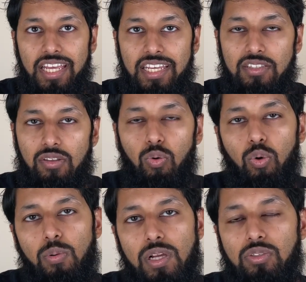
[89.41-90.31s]
is
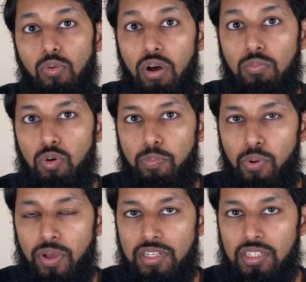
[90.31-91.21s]
always one more
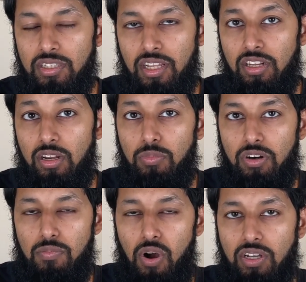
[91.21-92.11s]
point than the number of
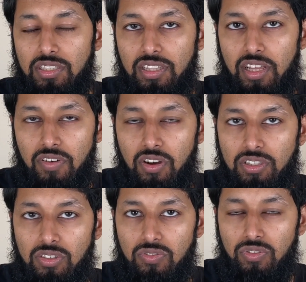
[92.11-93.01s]
marks that they've
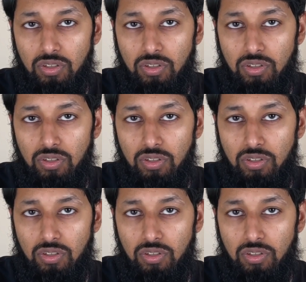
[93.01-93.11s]
asked you for.